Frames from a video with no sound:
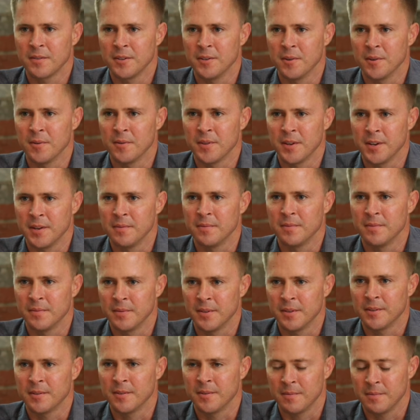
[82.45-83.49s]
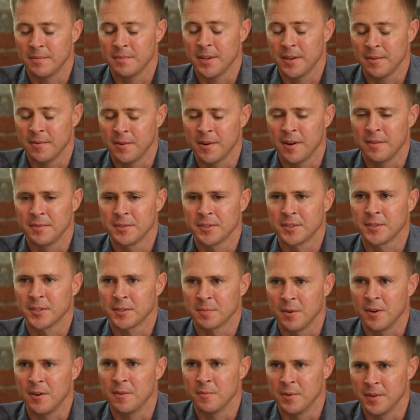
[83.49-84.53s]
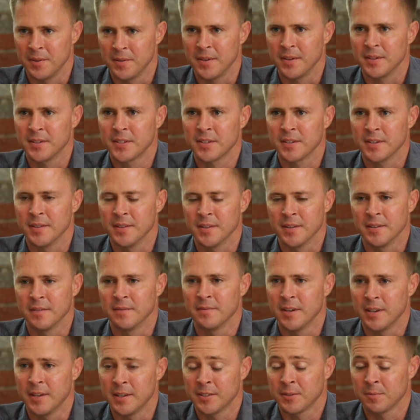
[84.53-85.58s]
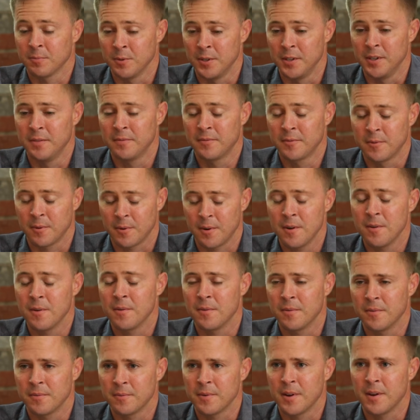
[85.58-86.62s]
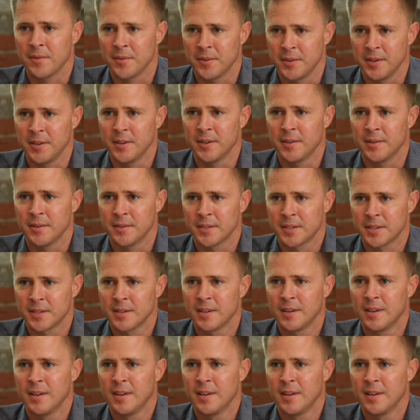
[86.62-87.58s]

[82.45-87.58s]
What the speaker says: you know, they were obviously small with us, and then as we've grown throughout the years,